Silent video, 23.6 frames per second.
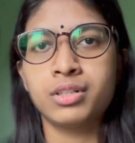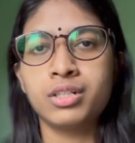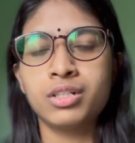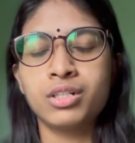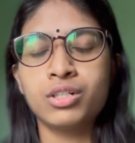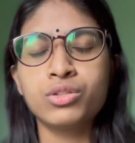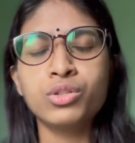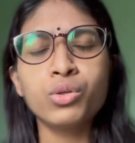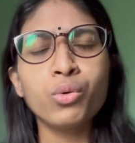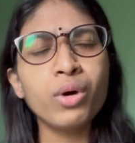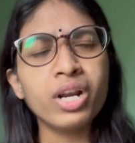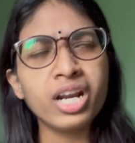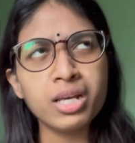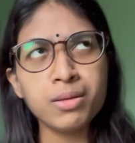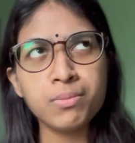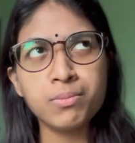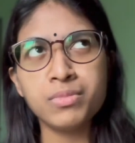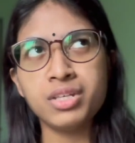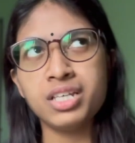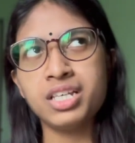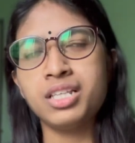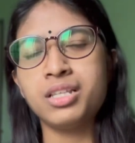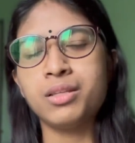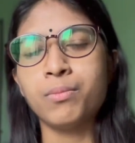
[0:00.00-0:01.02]
So what I
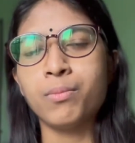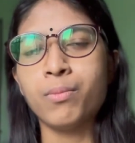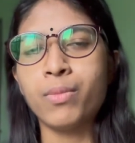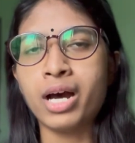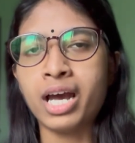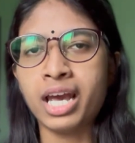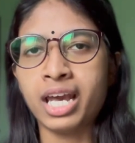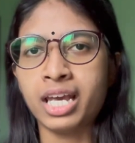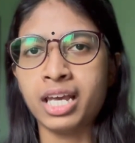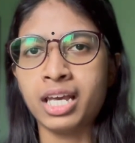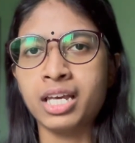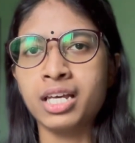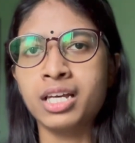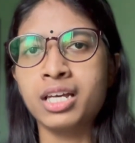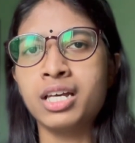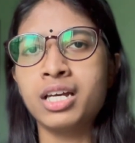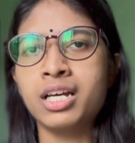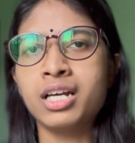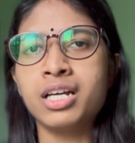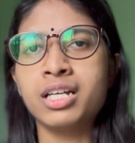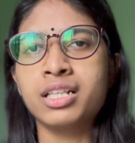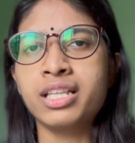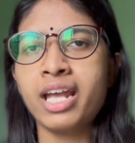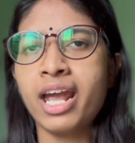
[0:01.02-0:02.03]
mean by
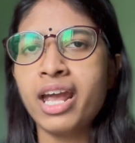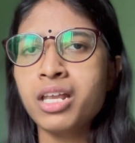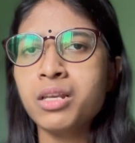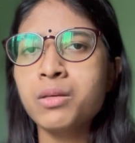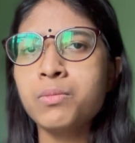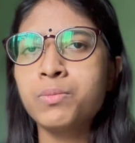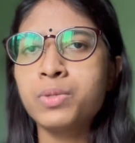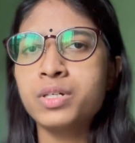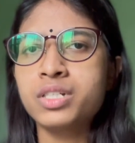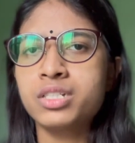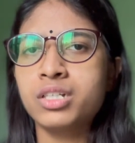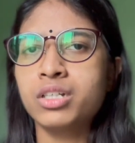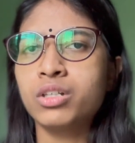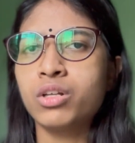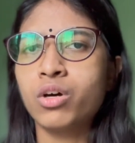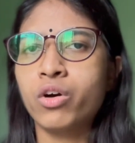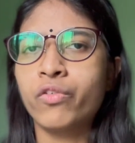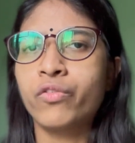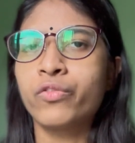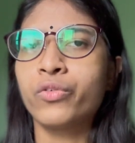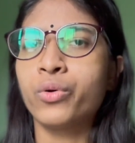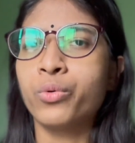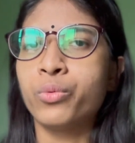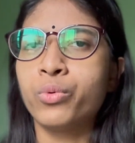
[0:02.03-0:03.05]
10% of
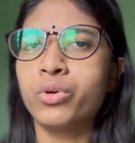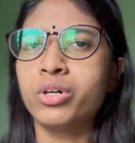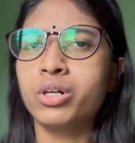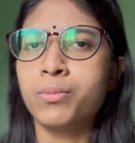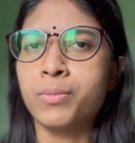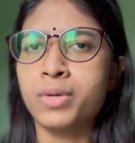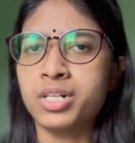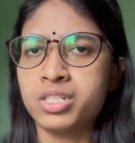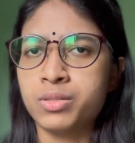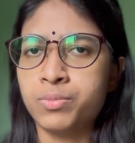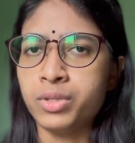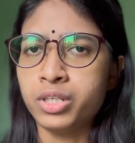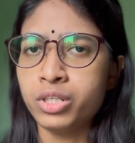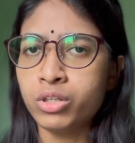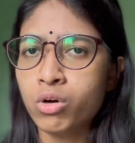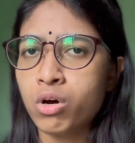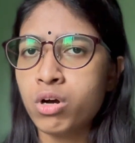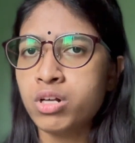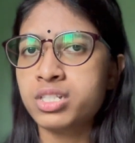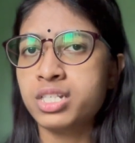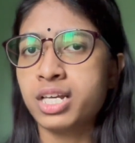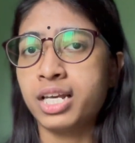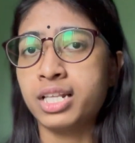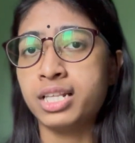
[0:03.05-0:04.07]
your work must be
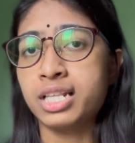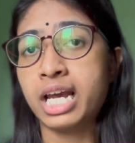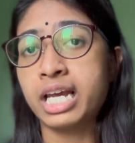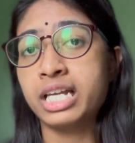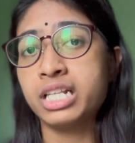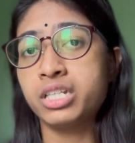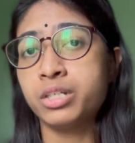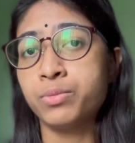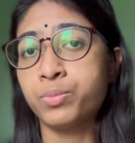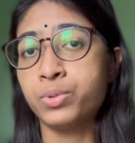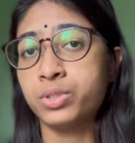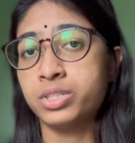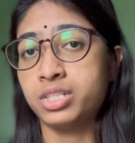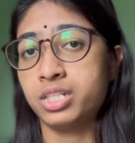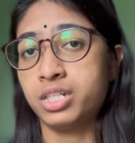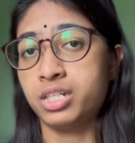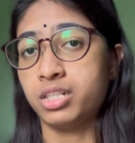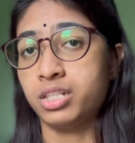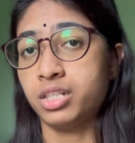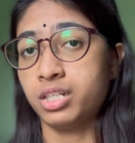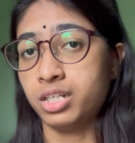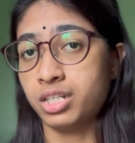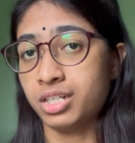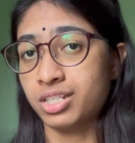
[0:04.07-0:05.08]
yours and
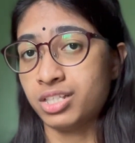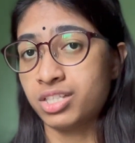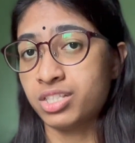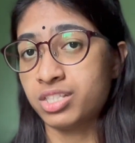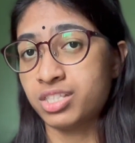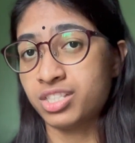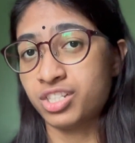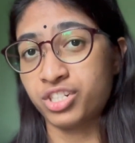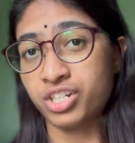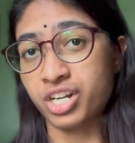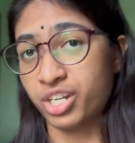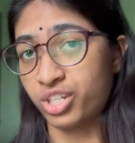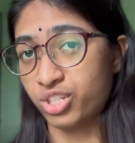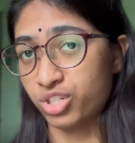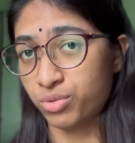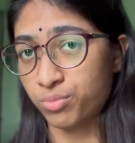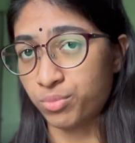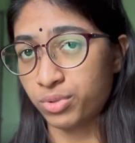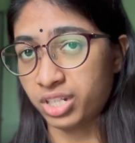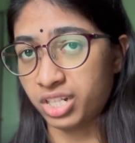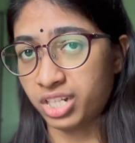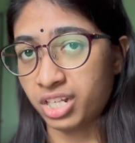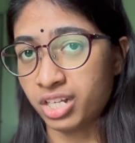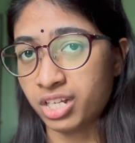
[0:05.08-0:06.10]
90% is
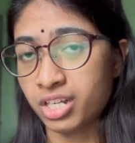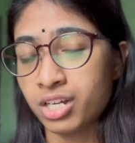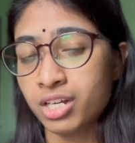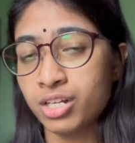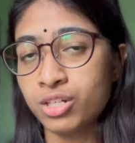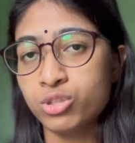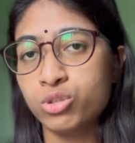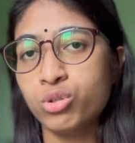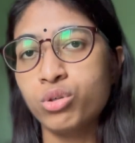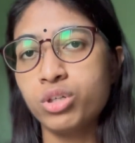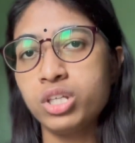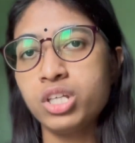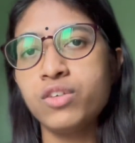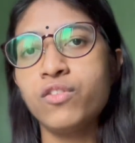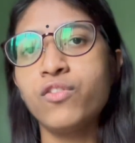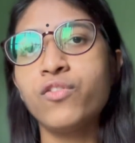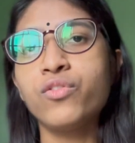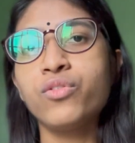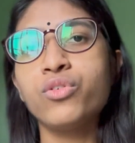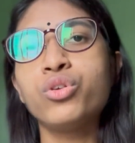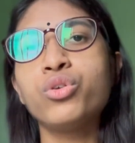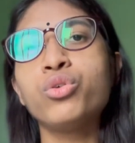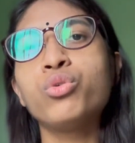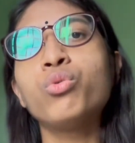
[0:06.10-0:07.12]
ChatGPT. So if
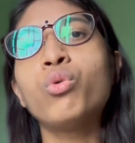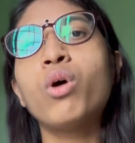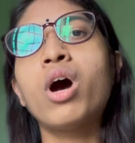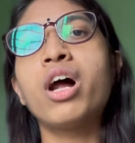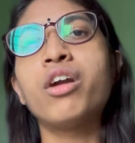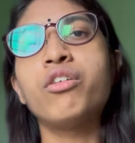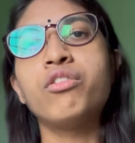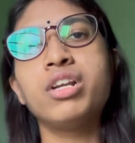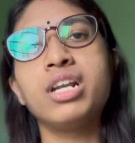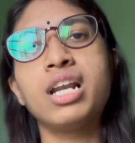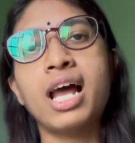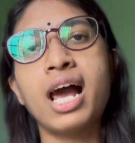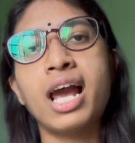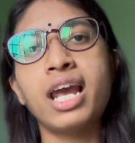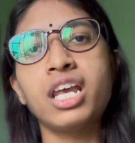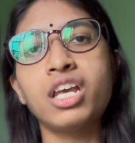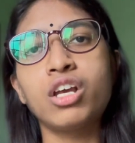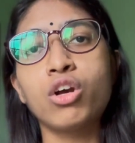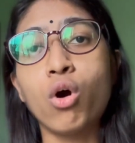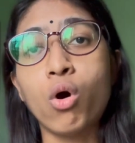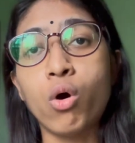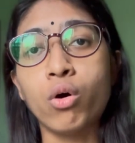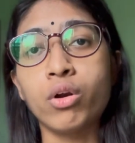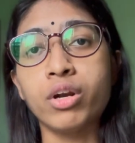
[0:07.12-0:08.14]
you are relying
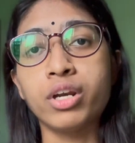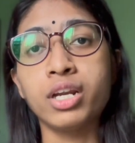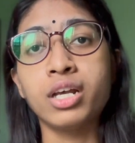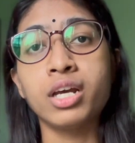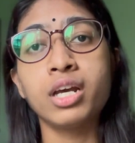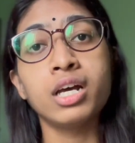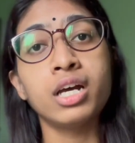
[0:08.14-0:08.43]
on